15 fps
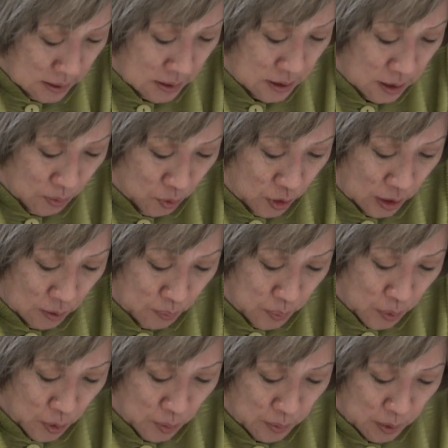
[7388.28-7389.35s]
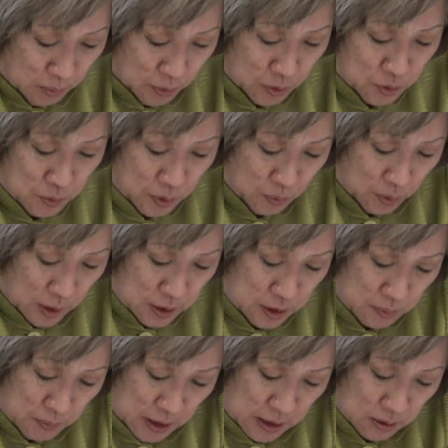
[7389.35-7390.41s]
a summary of board members'
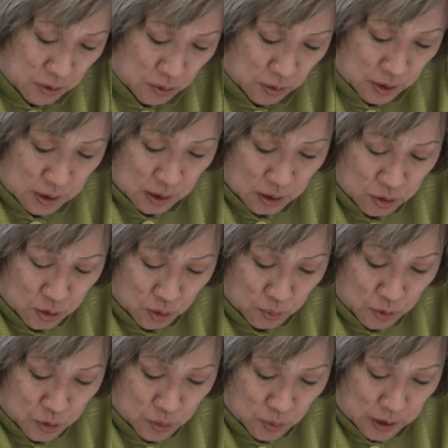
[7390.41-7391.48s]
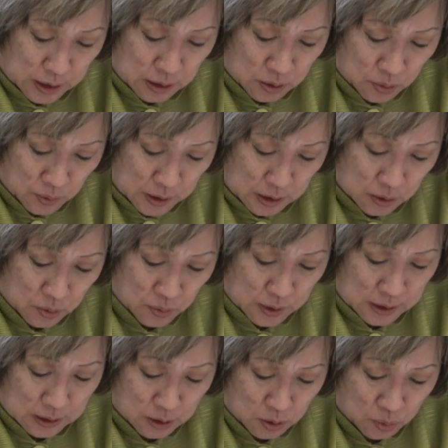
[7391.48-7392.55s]
requests made during the October 20,
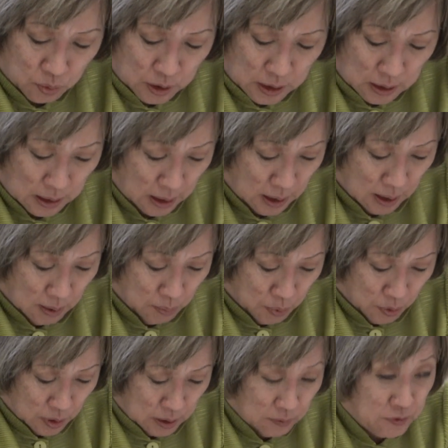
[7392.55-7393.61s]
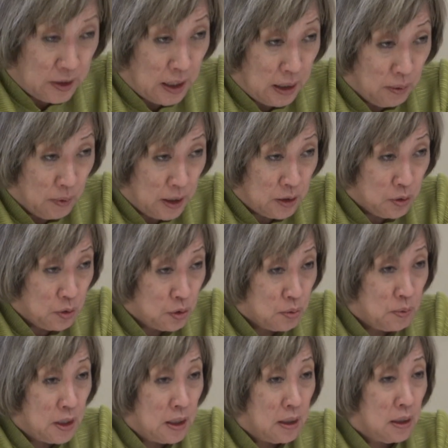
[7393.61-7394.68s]
2023 Board of
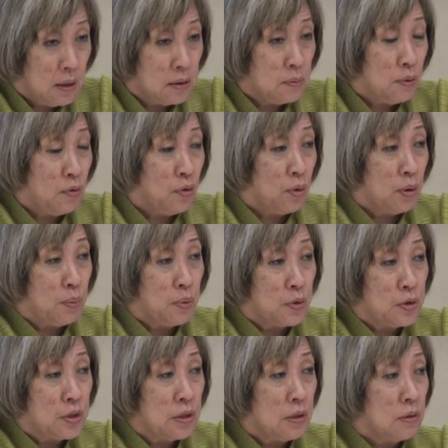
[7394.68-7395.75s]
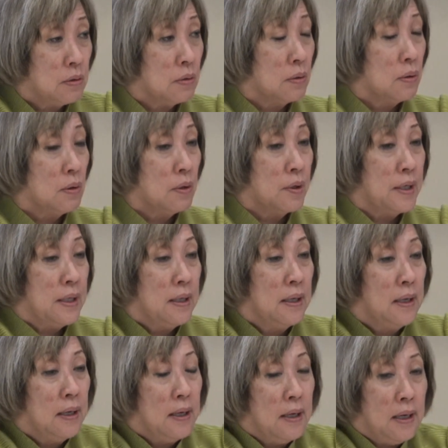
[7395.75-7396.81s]
Directors meetings. Before we proceed to Lori,
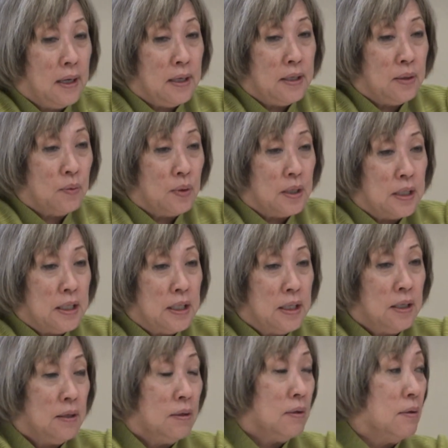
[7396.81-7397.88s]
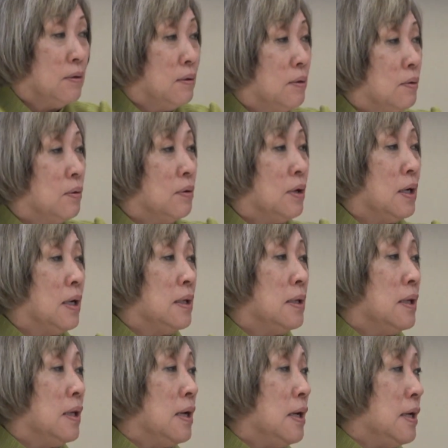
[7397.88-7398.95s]
anyone here or
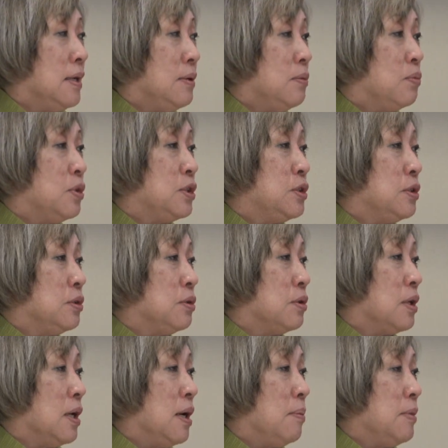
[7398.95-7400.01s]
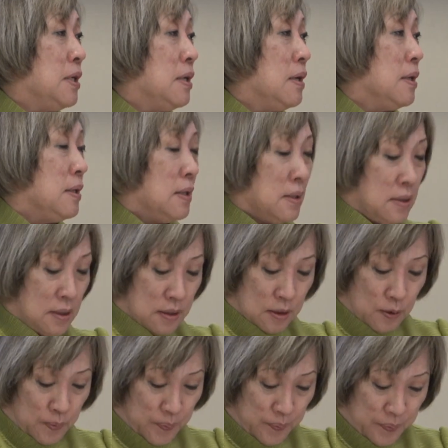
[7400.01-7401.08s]
online wishing to comment on this?
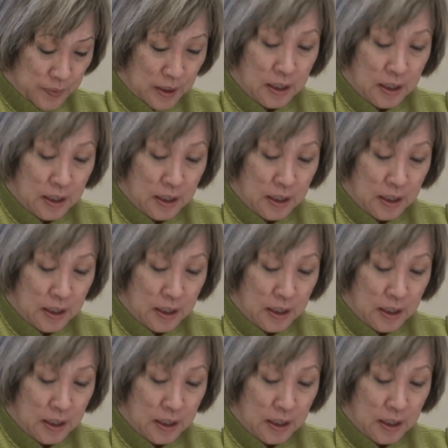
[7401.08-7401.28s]
Nope.